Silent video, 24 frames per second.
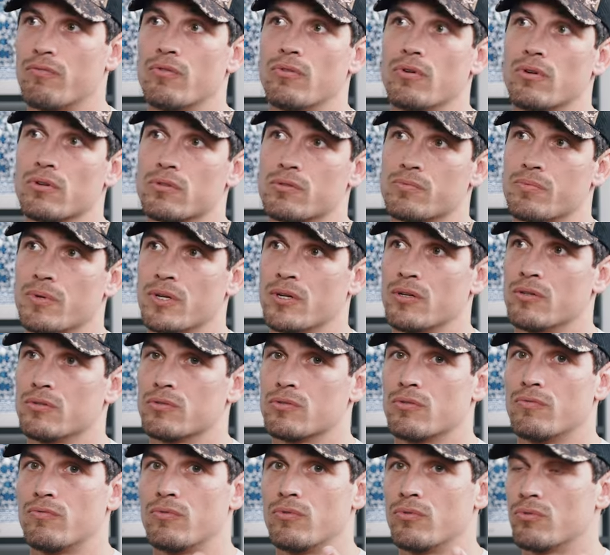of all
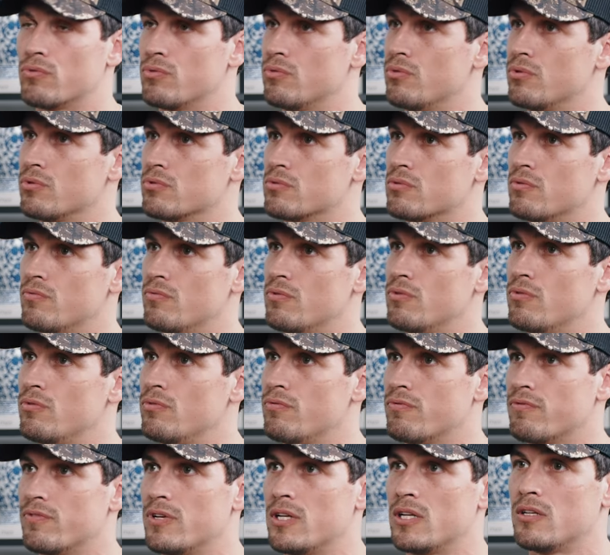experience, of all thoughts, of all
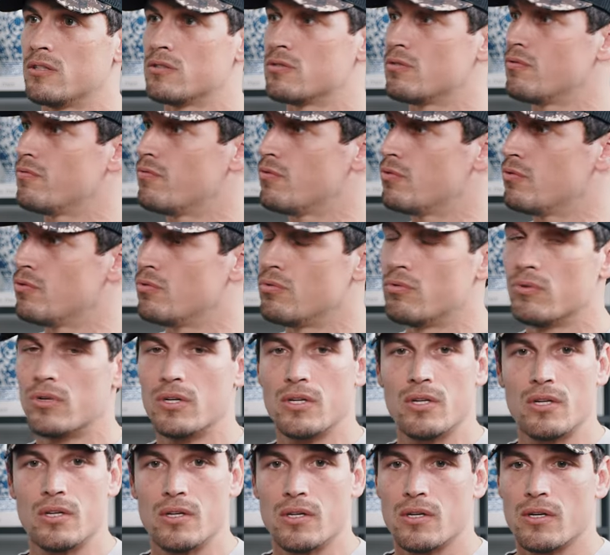feelings, of all
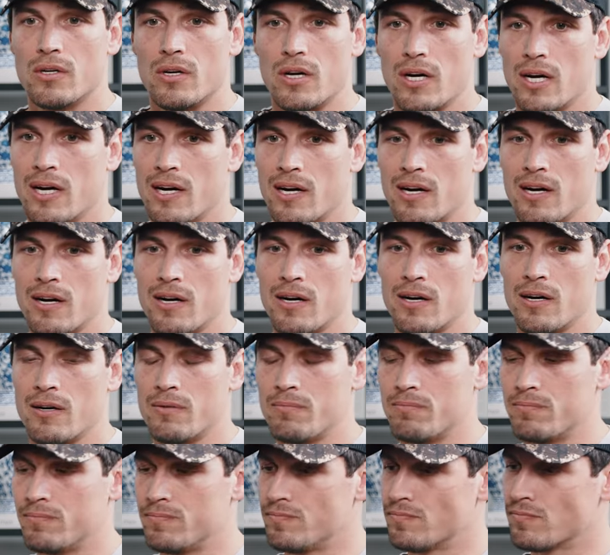
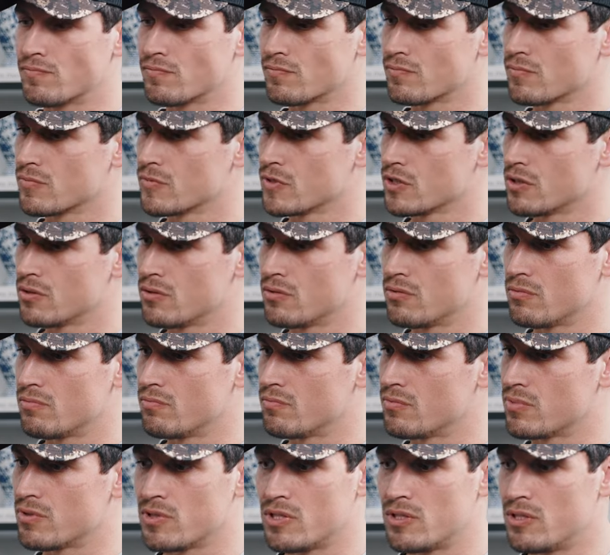um,
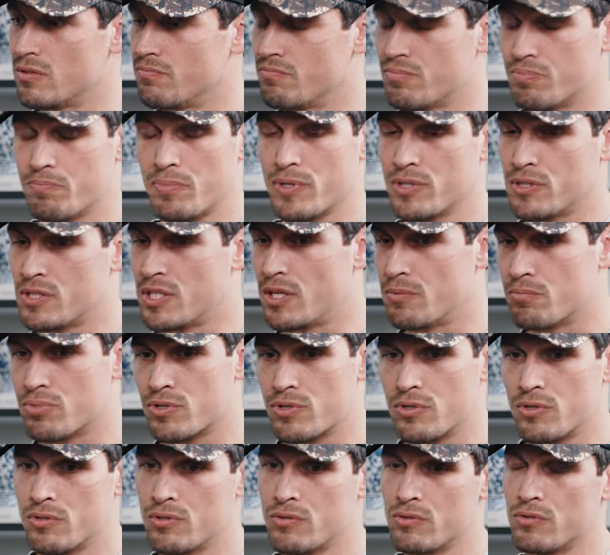
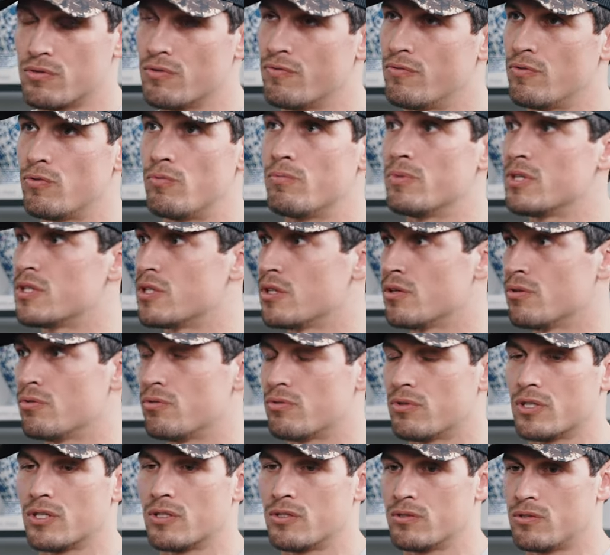perceptions, of all
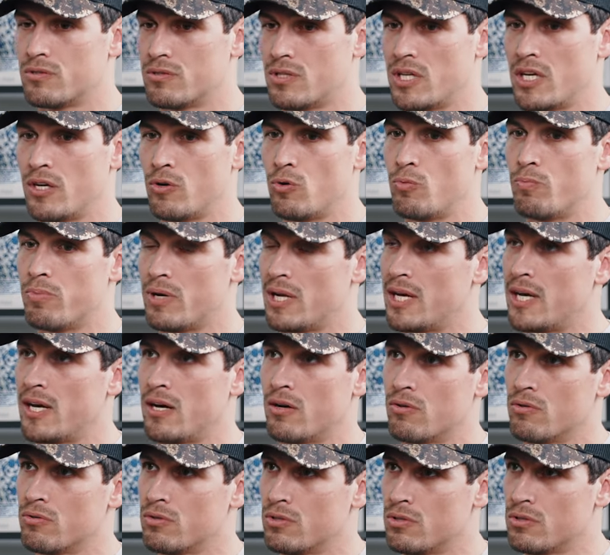material things. They all play
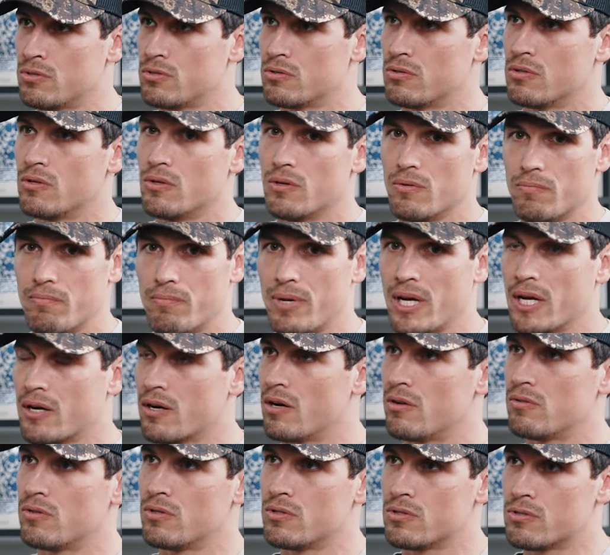out on this
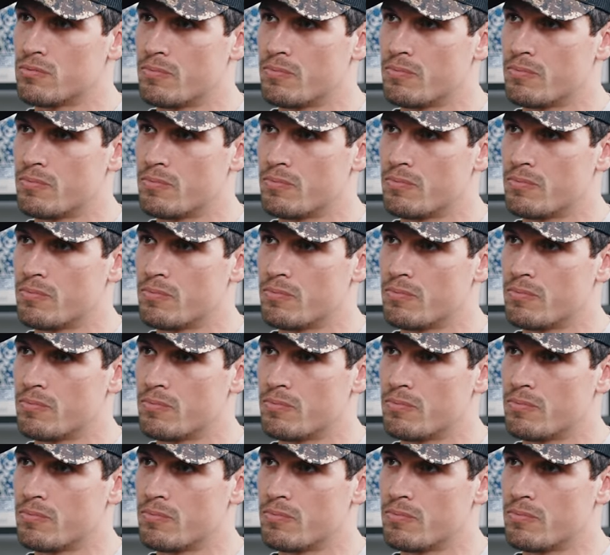background, the